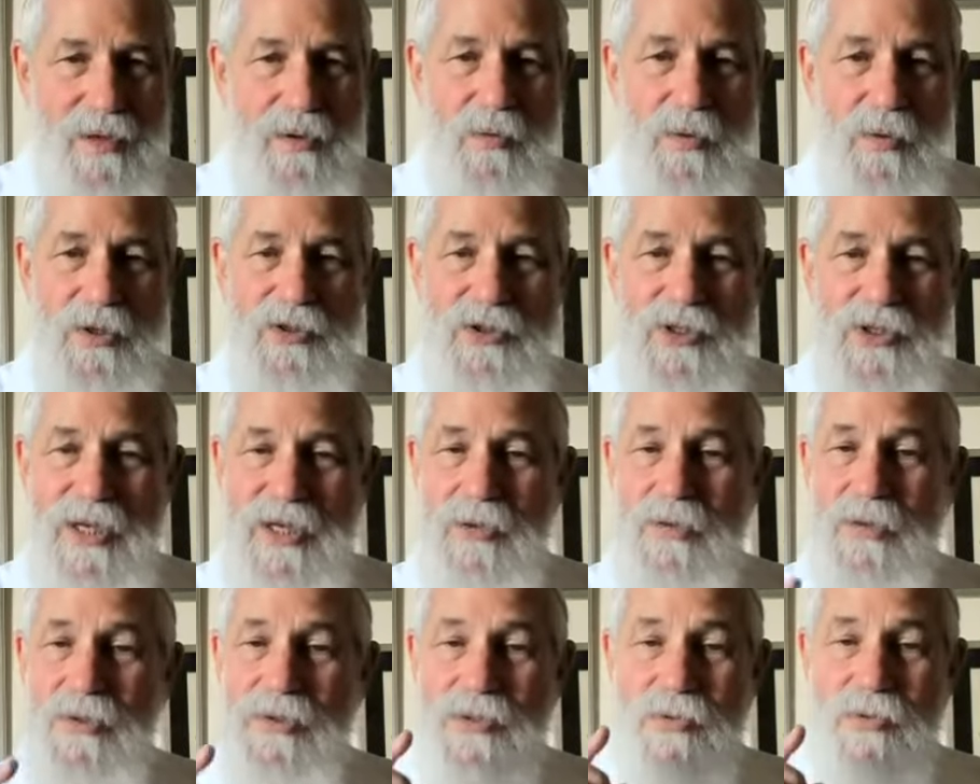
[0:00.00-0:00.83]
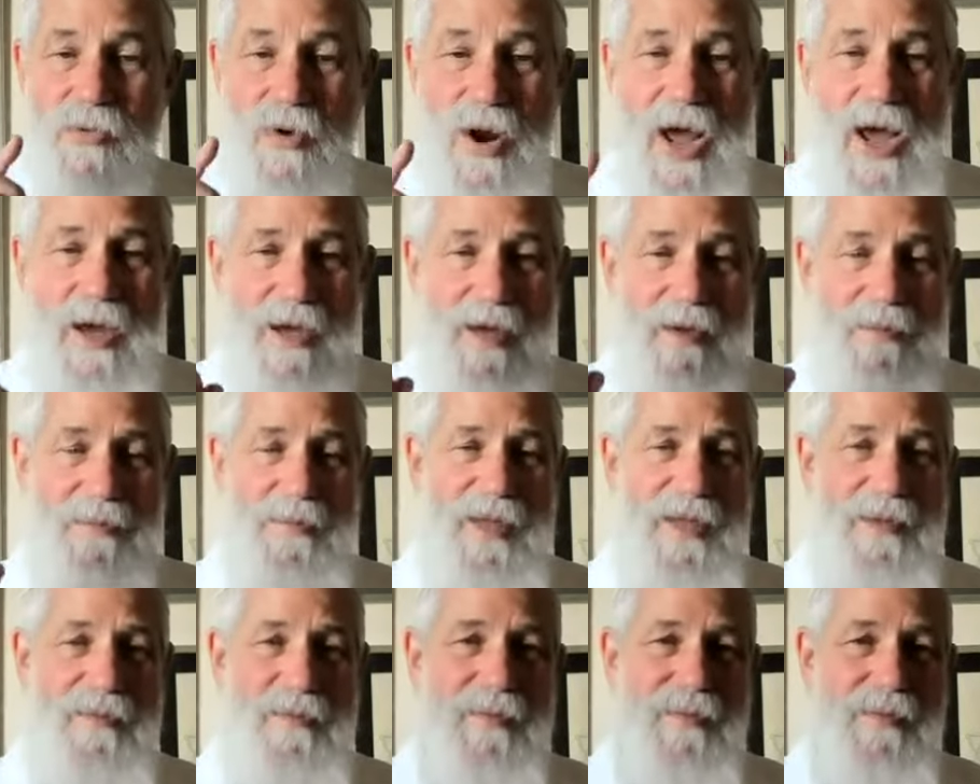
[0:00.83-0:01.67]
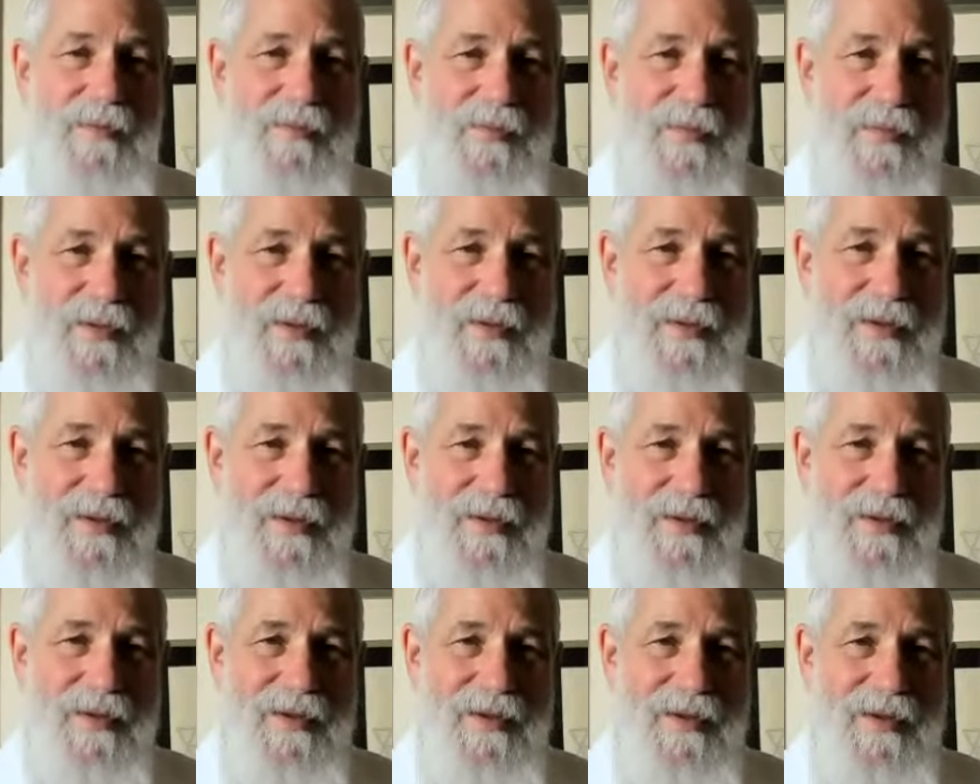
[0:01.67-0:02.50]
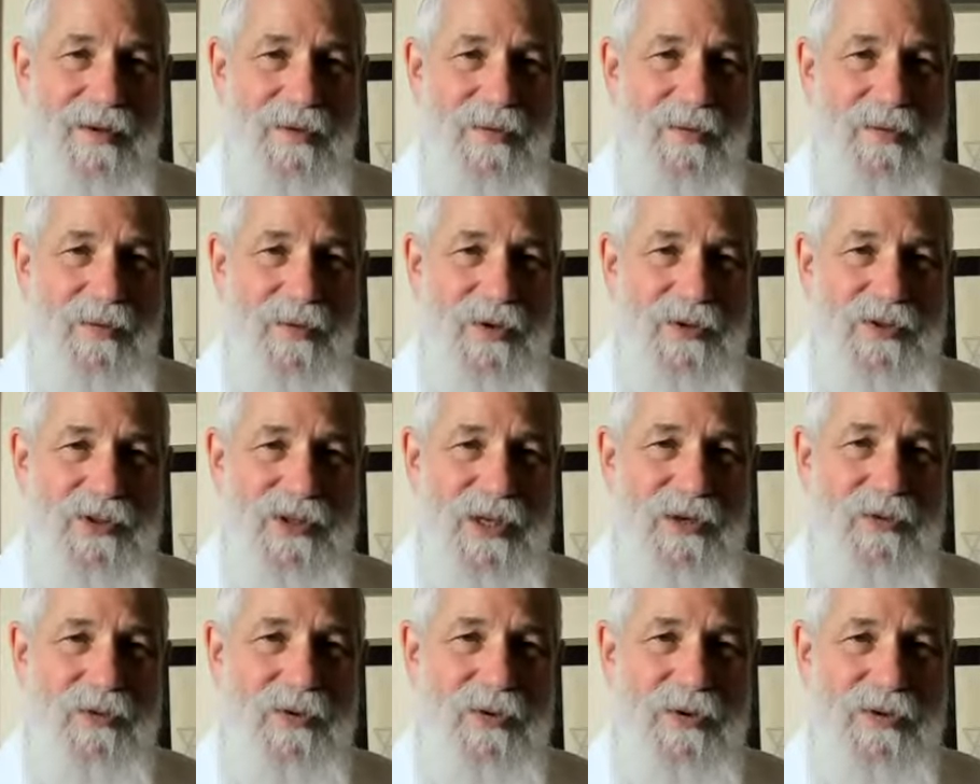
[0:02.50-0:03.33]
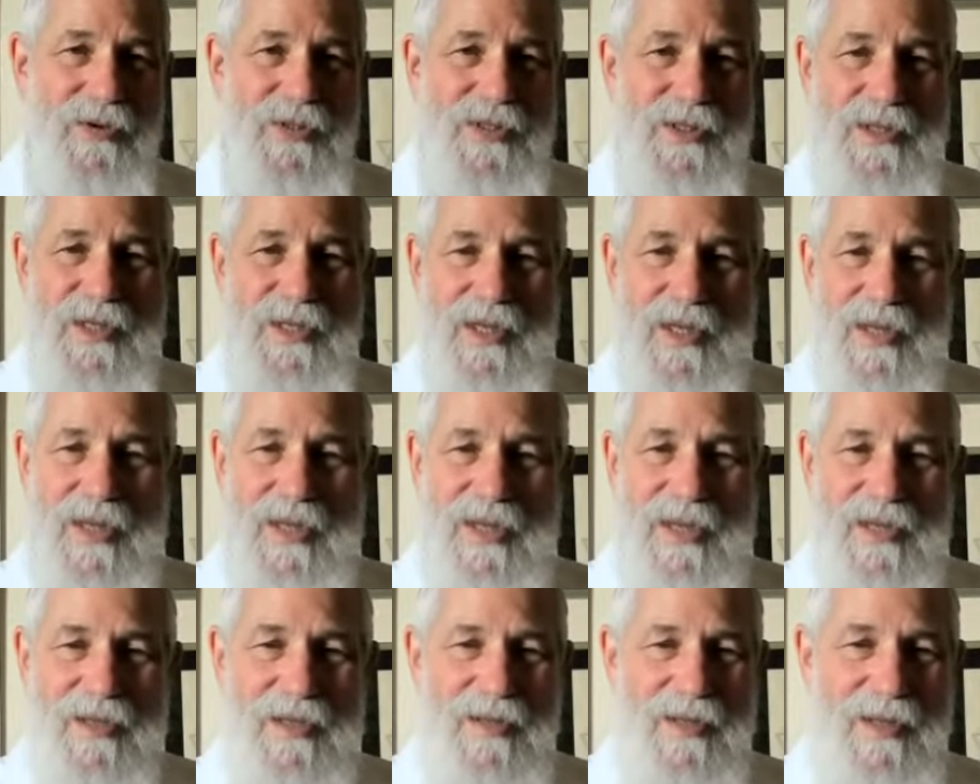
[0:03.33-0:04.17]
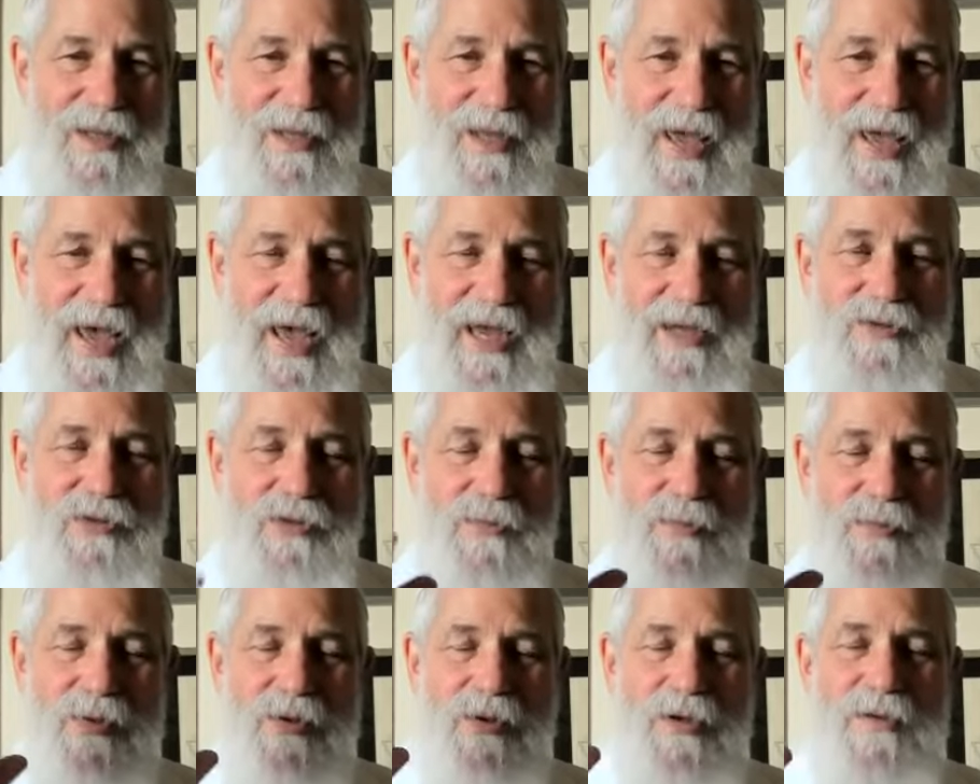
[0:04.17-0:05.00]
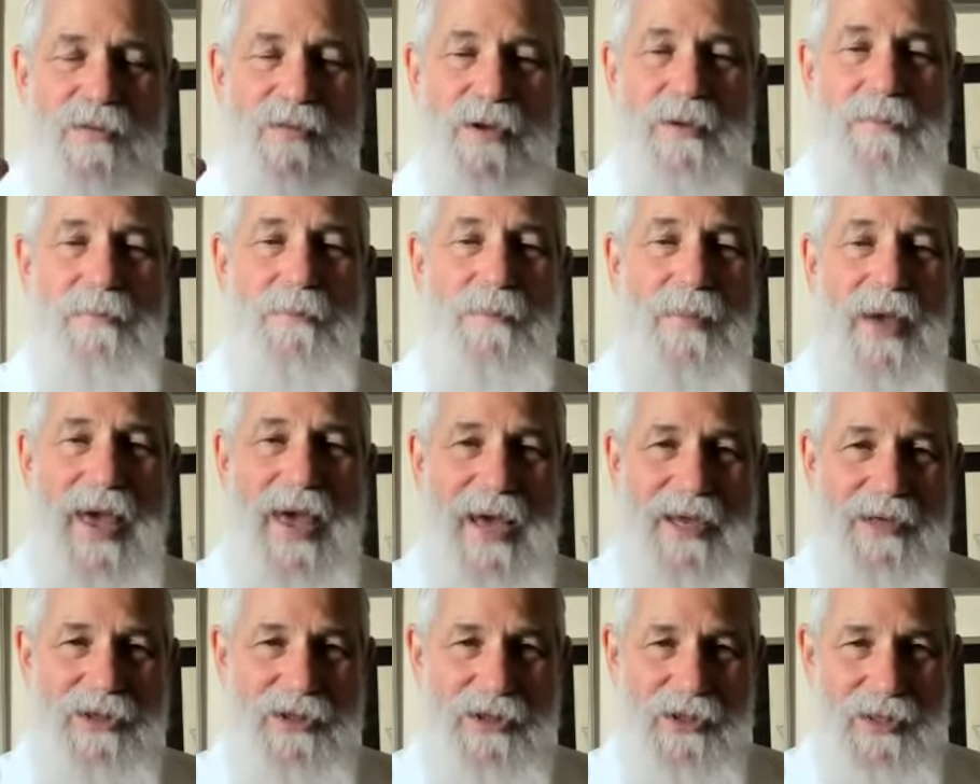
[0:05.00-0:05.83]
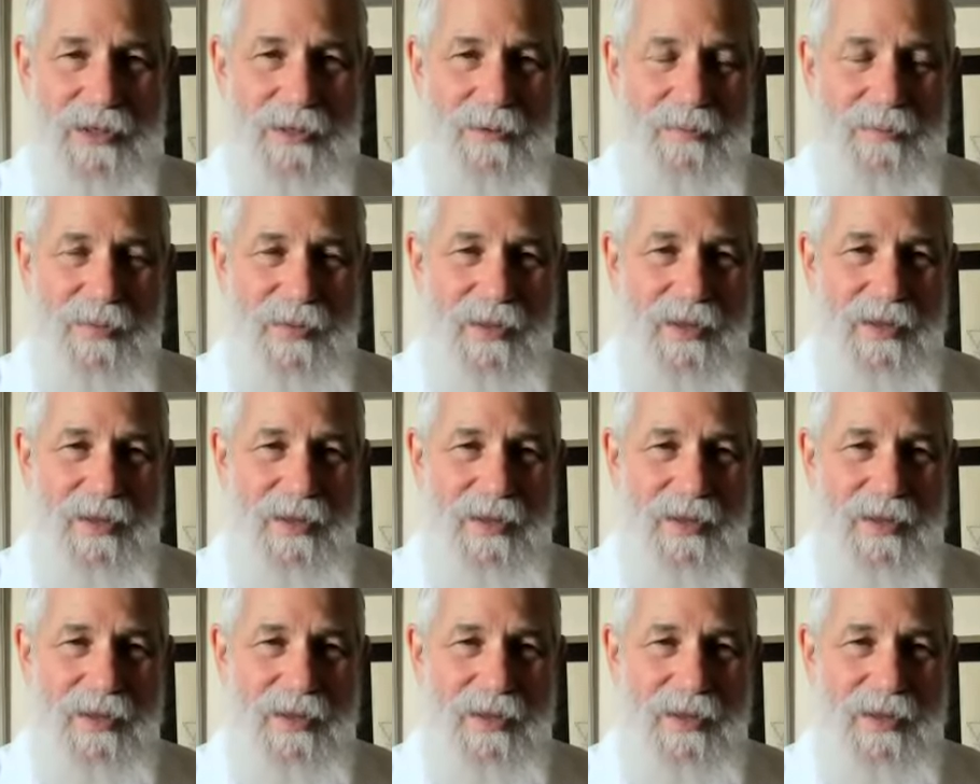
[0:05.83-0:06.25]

which equals rachamim, which equals the attribute of compassion.